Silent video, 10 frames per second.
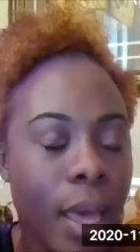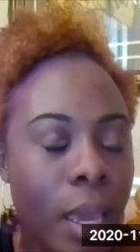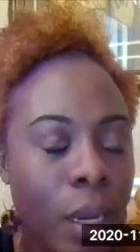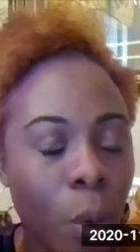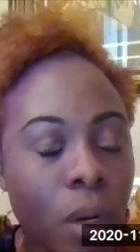
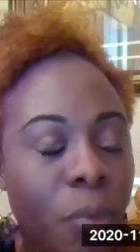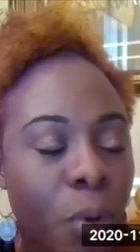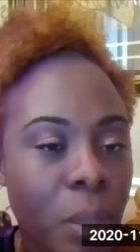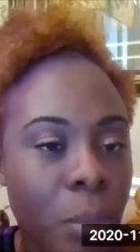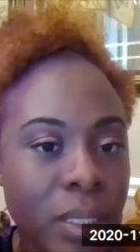in order
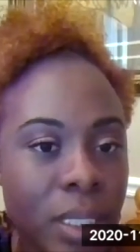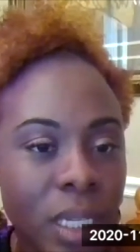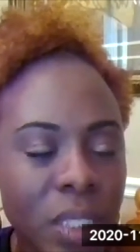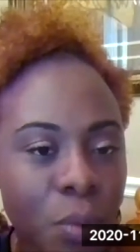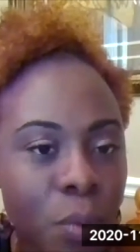for it to be
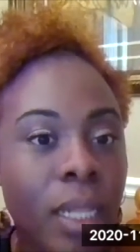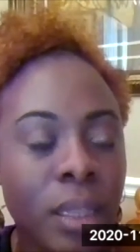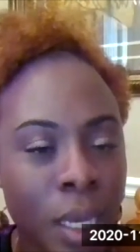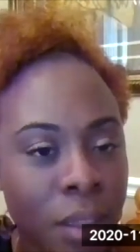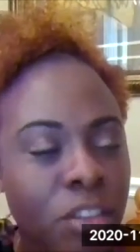successful, I
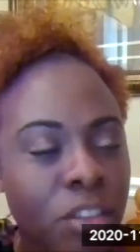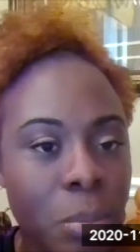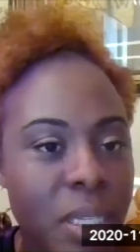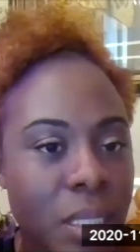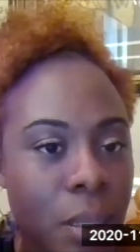think there
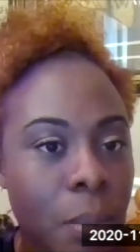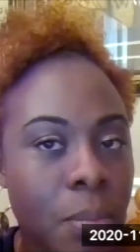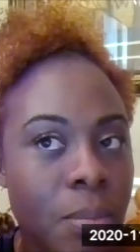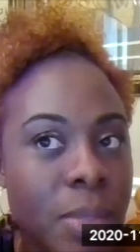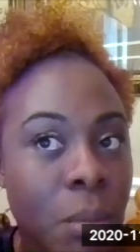should be
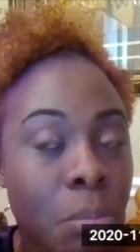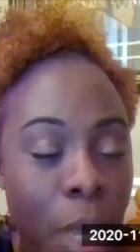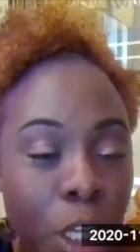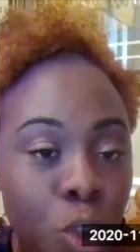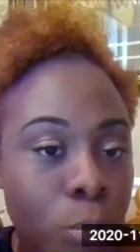some some
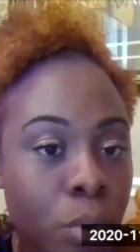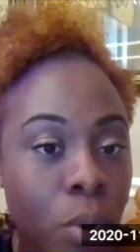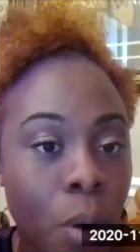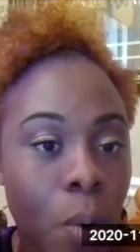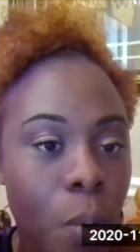measurable
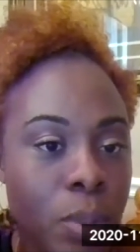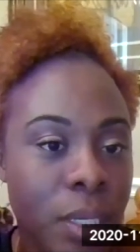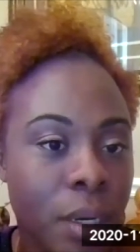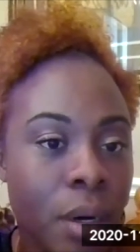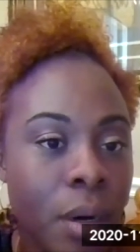goals
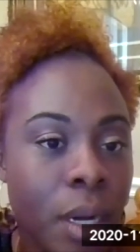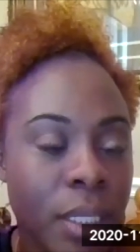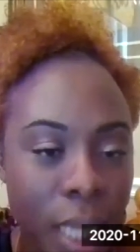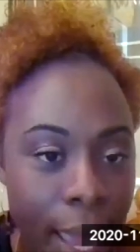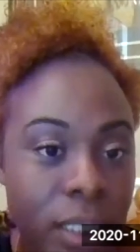that are
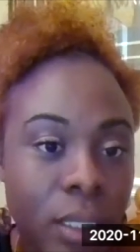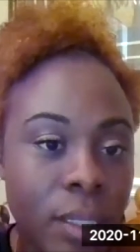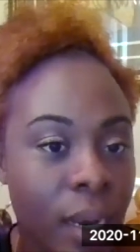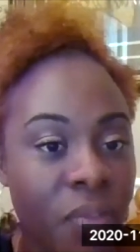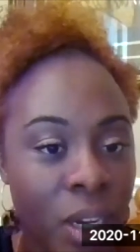attached to
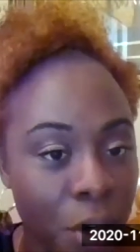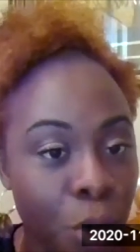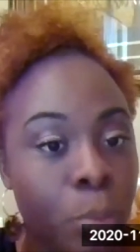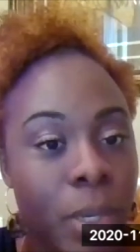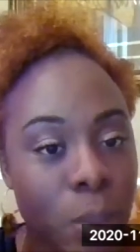that affinity
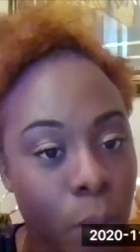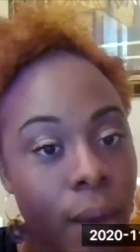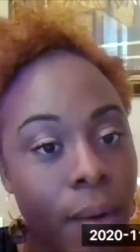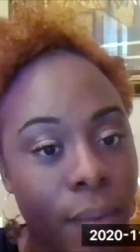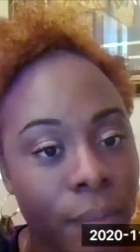group as
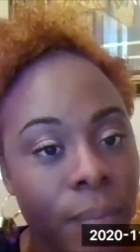well.